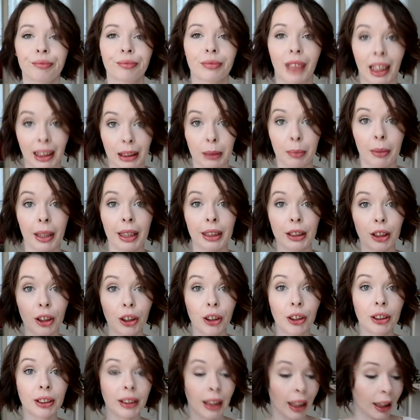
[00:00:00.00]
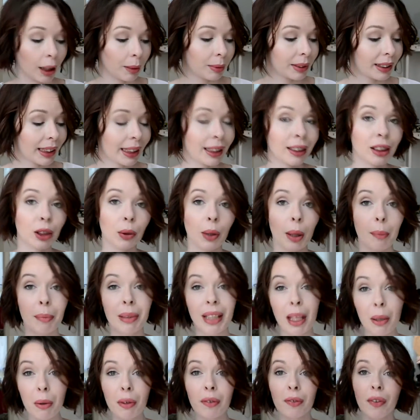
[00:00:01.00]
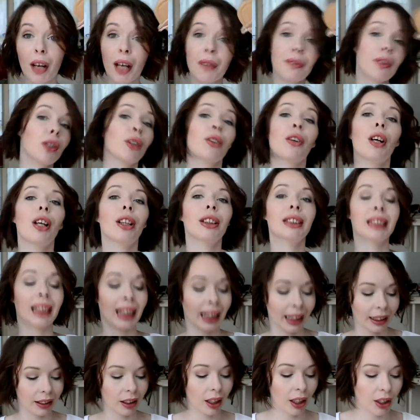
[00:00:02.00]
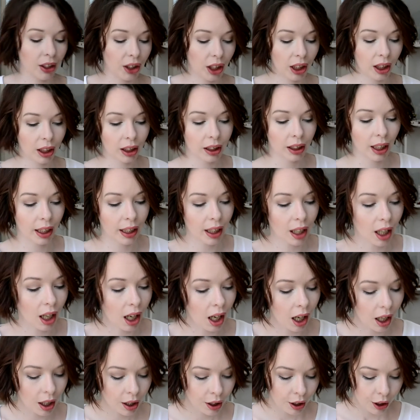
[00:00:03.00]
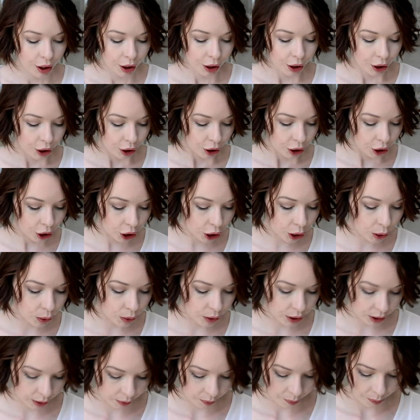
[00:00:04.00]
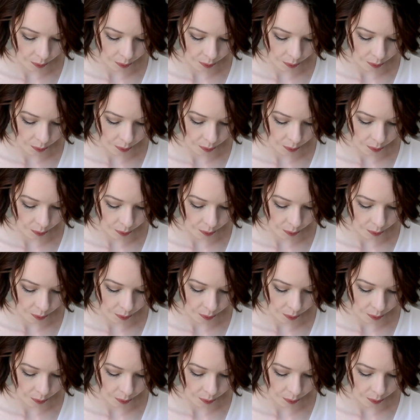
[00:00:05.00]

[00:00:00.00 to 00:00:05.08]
That's my excuse and I'm sticking to it. But they were five euros and I think they are cute.